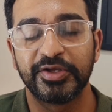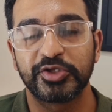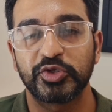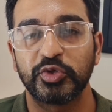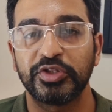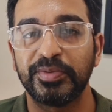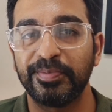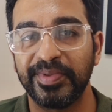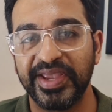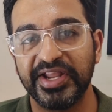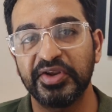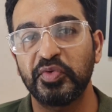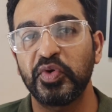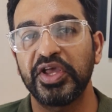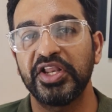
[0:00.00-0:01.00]
So the
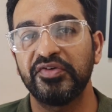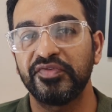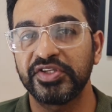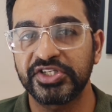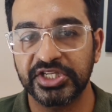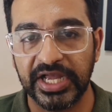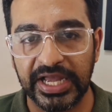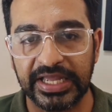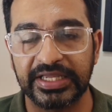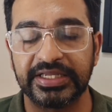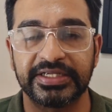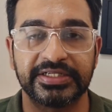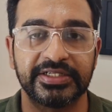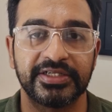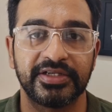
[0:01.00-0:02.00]
main query which I
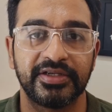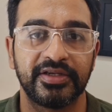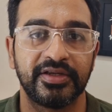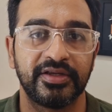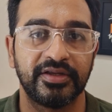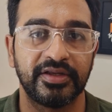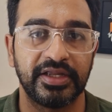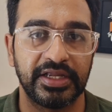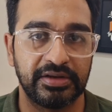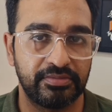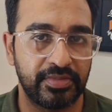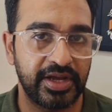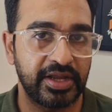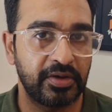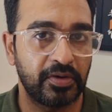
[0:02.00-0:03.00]
get in
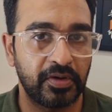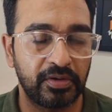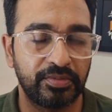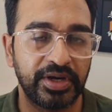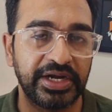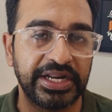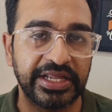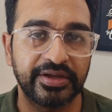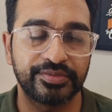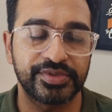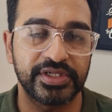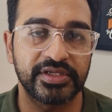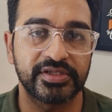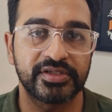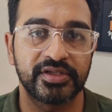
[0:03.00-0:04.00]
my all my
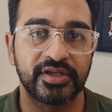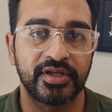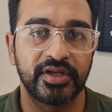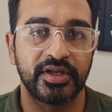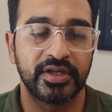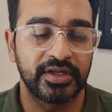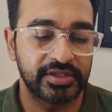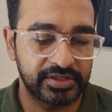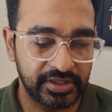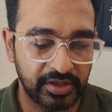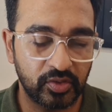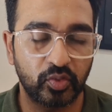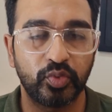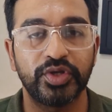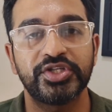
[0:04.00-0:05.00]
DMs is,
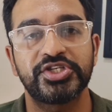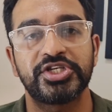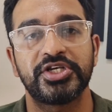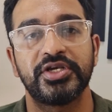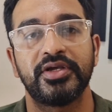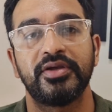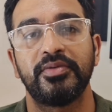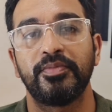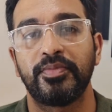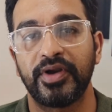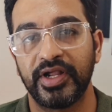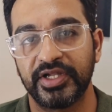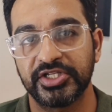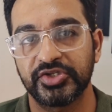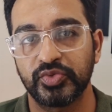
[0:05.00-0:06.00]
sir, which
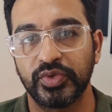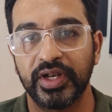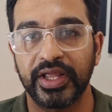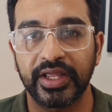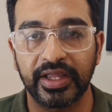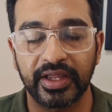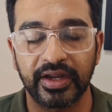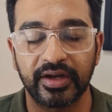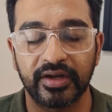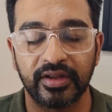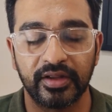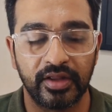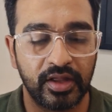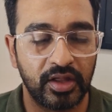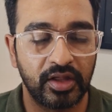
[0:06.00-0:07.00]
branch will I get?